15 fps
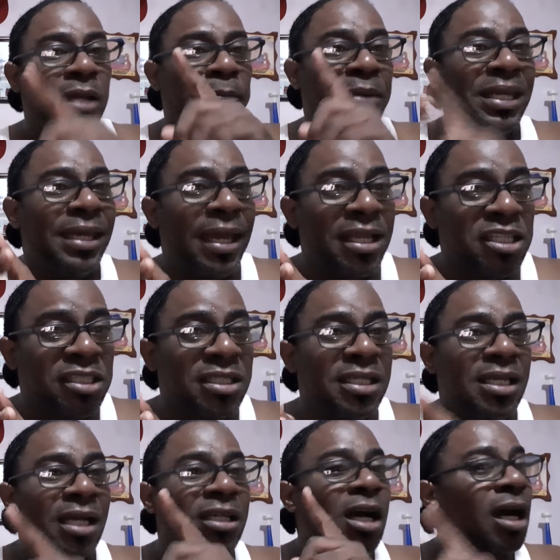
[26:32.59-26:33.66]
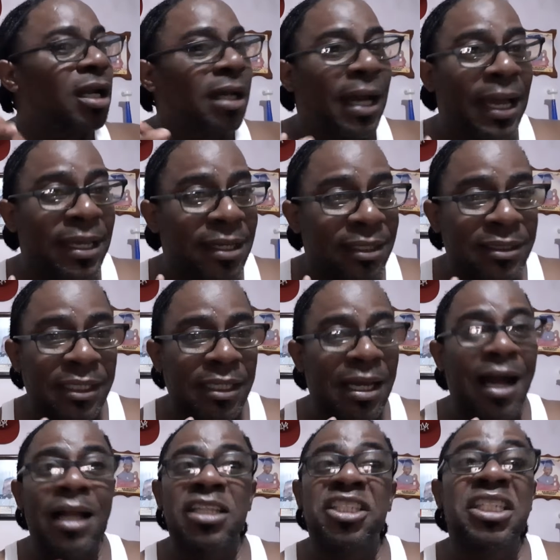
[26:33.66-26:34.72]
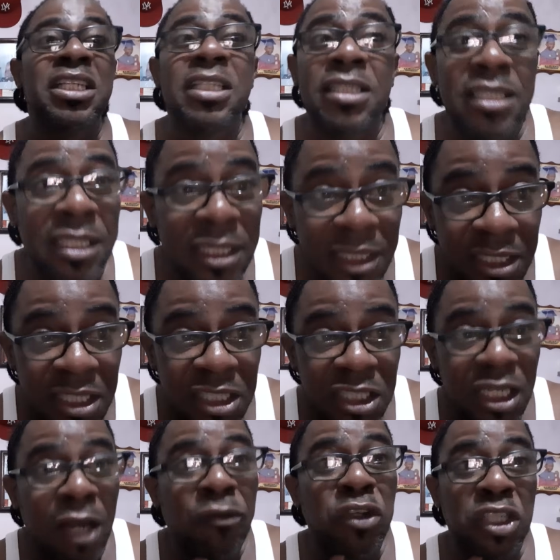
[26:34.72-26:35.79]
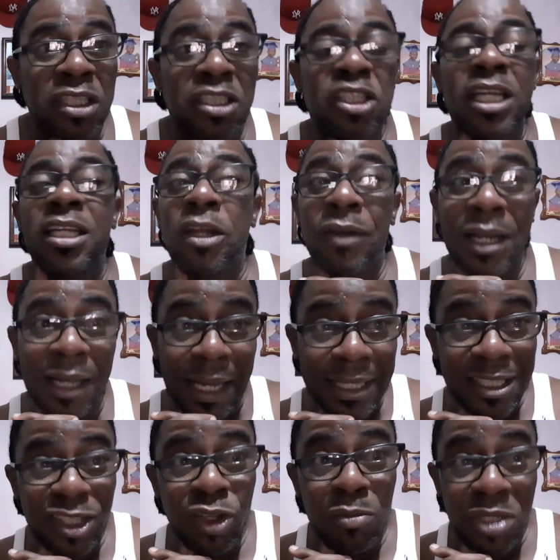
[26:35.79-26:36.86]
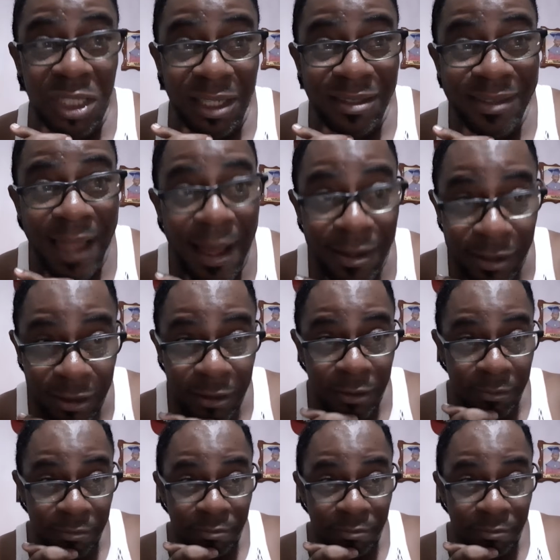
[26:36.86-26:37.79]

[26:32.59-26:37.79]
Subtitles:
PhD and all kind of thing, all GCT she have, which is general consumption tax.